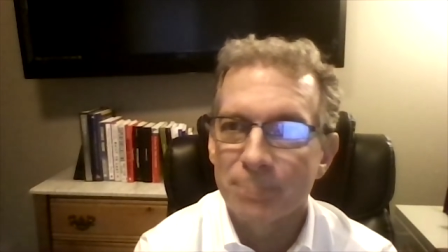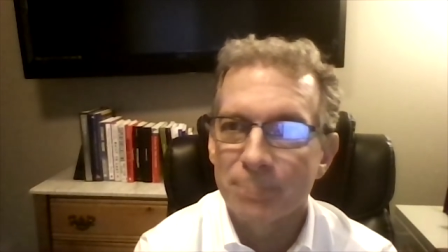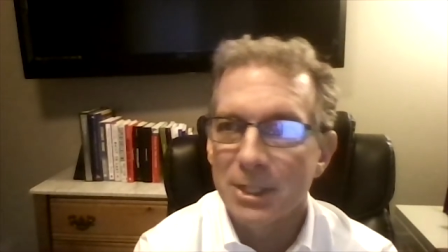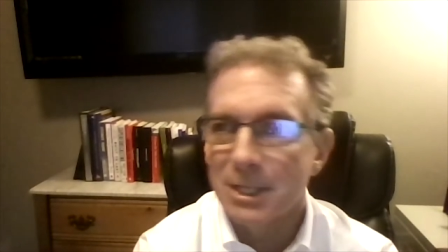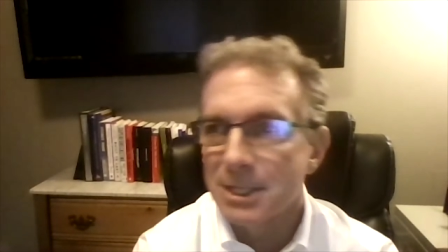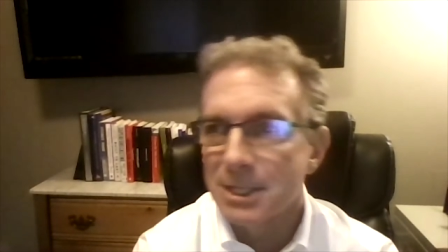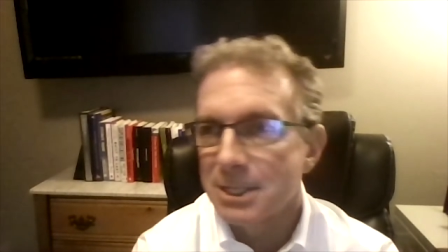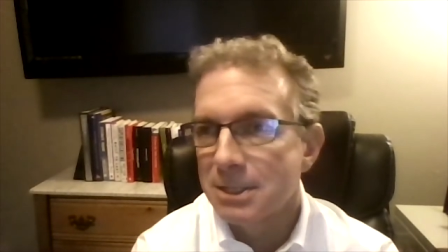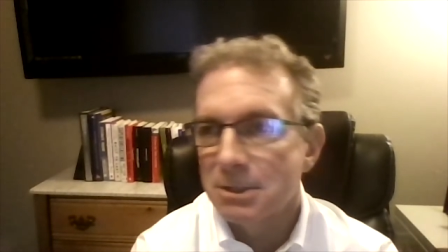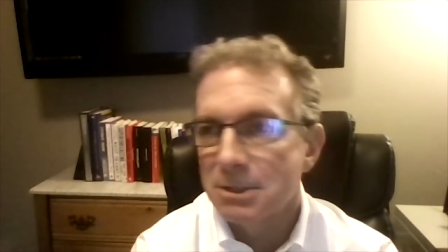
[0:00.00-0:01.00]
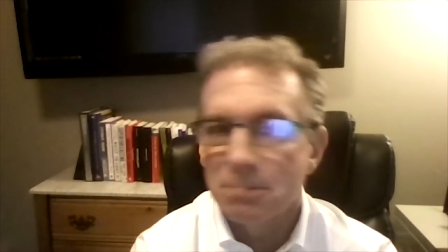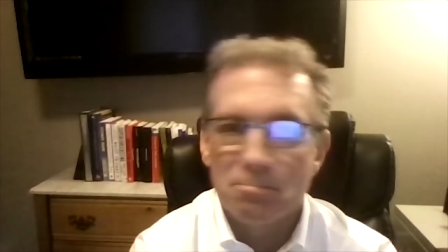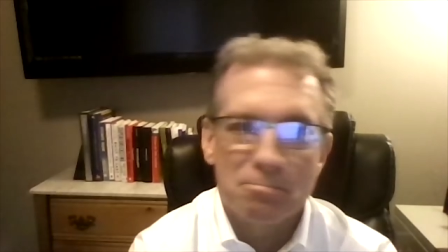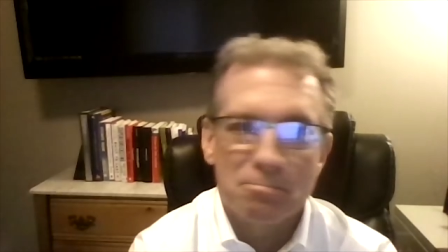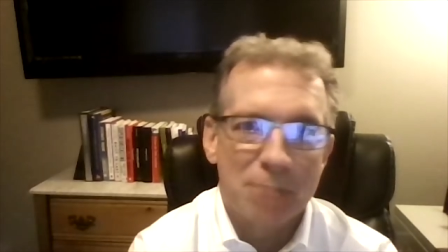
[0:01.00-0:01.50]
and
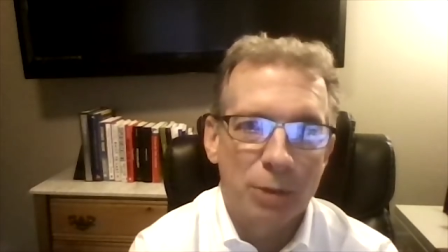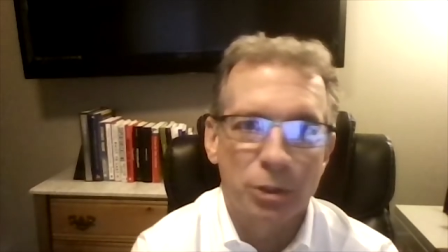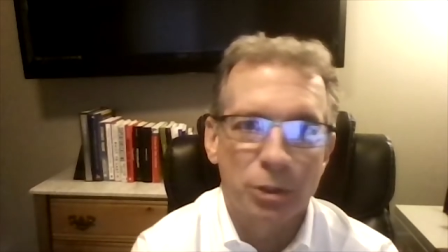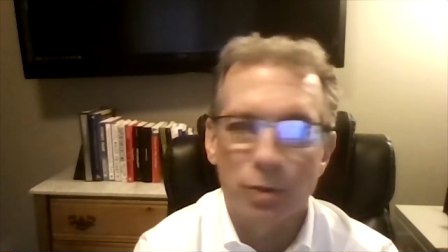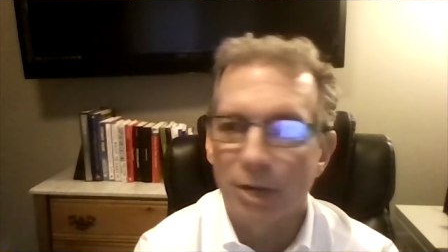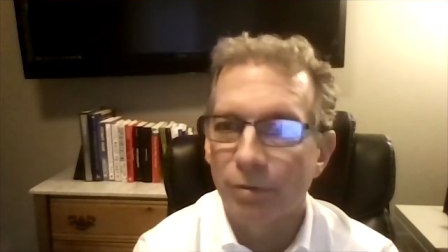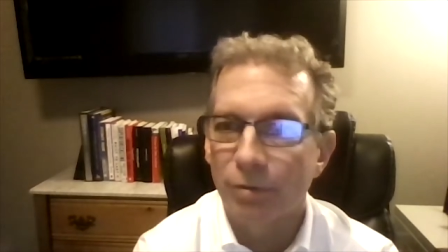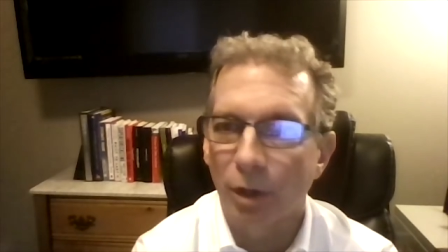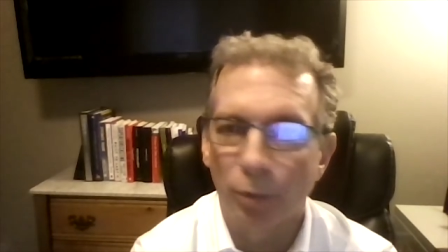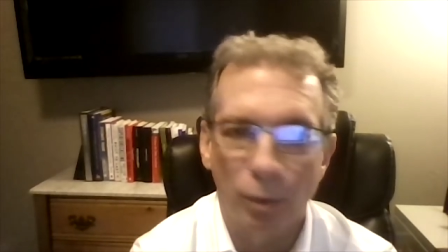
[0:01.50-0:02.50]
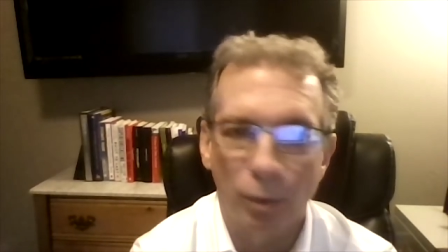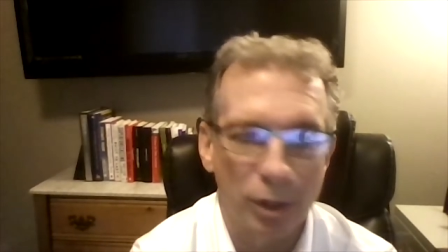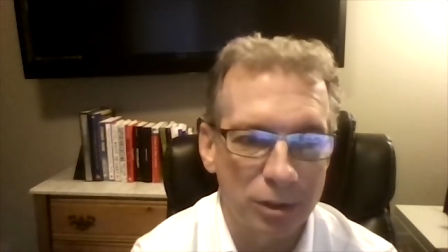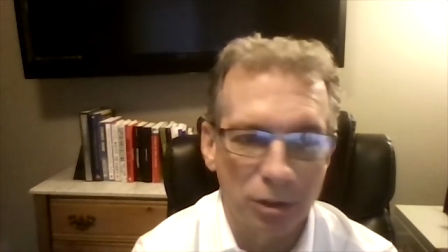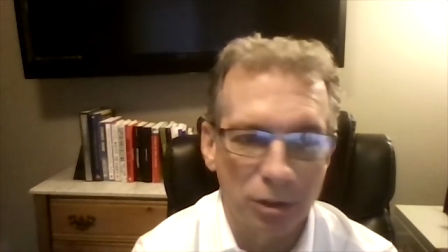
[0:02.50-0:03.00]
I was still trying to figure out what I
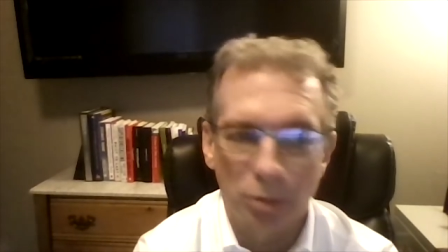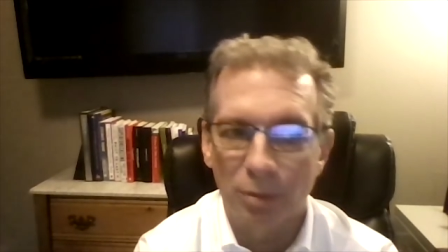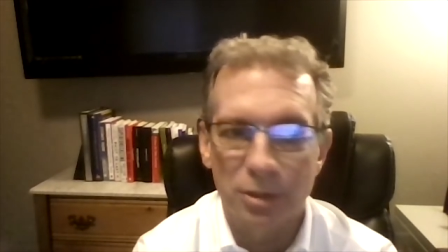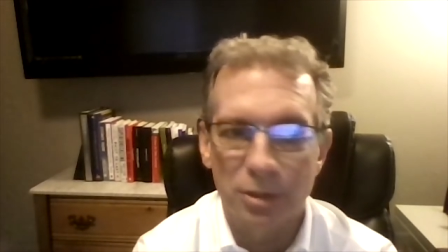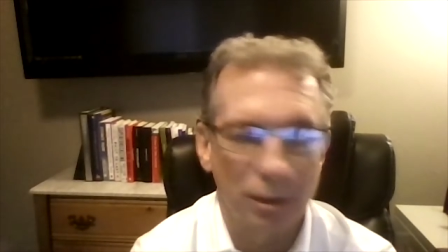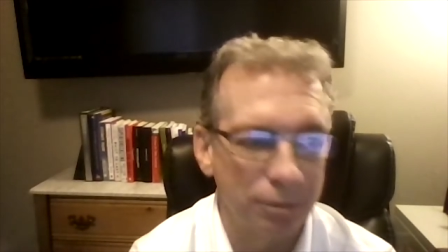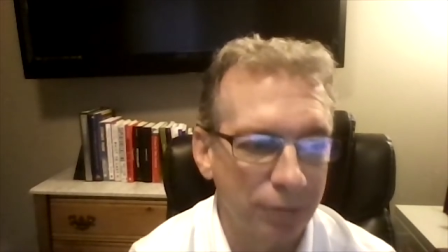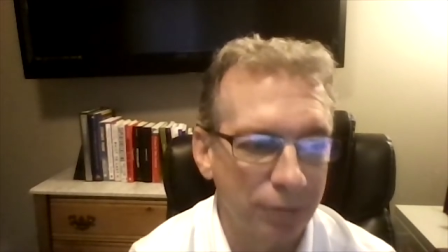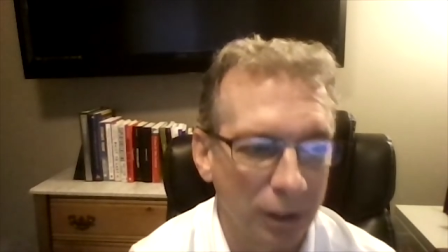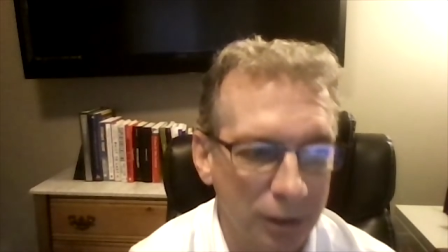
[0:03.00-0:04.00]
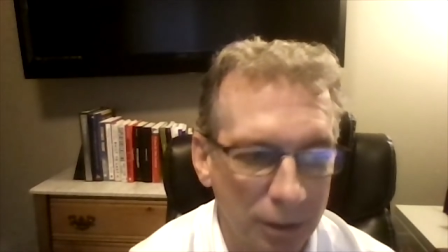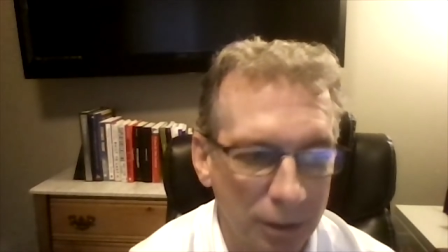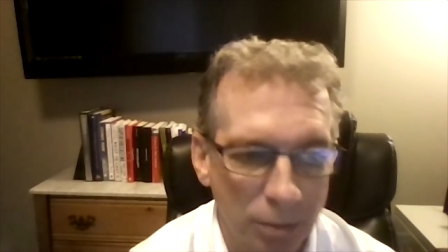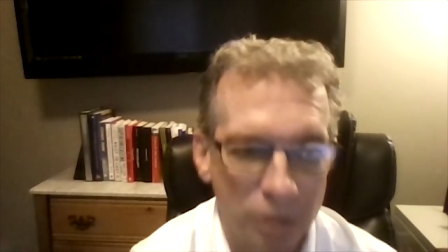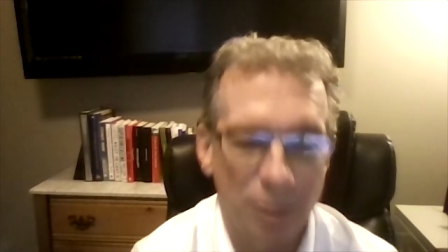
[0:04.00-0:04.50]
wanted to do. I was still a fairly young
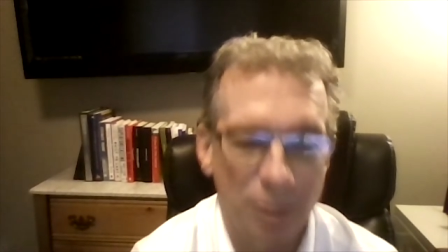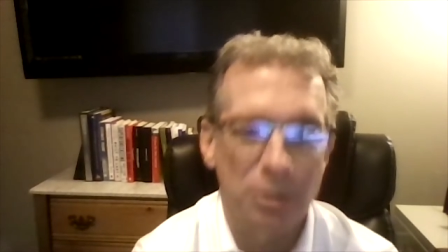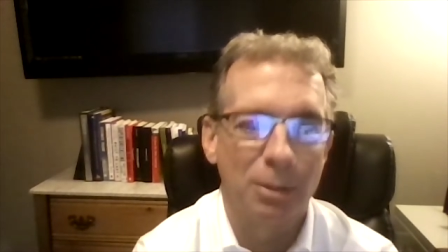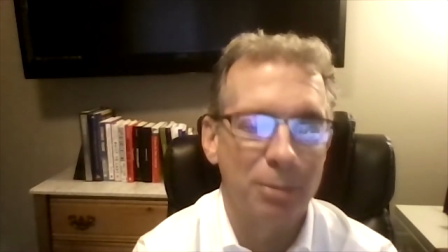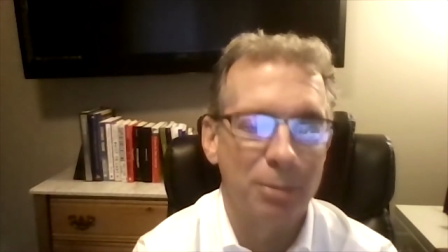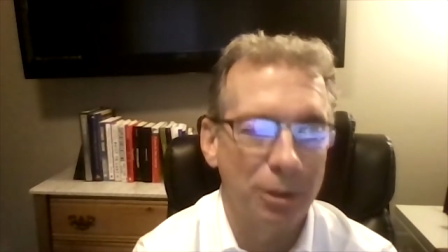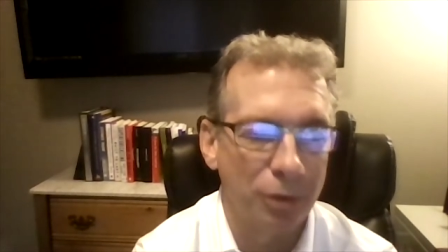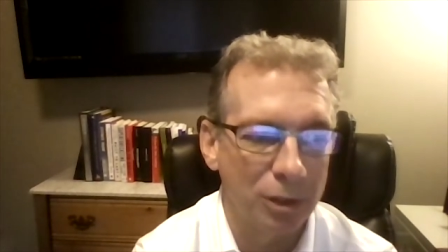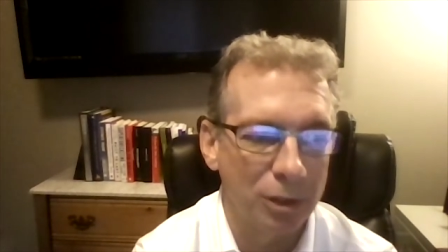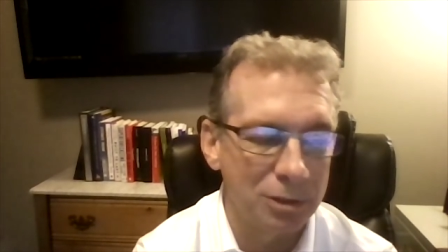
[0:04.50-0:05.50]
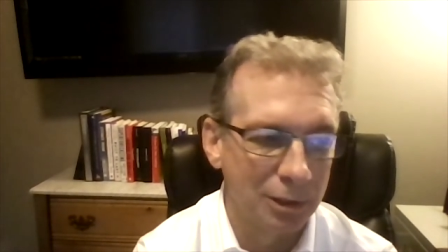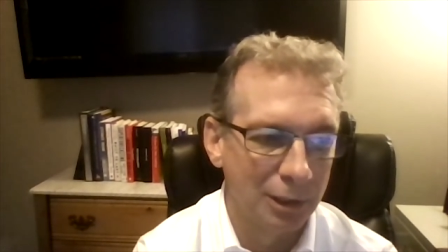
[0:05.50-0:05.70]
person. I was in my mid-30s,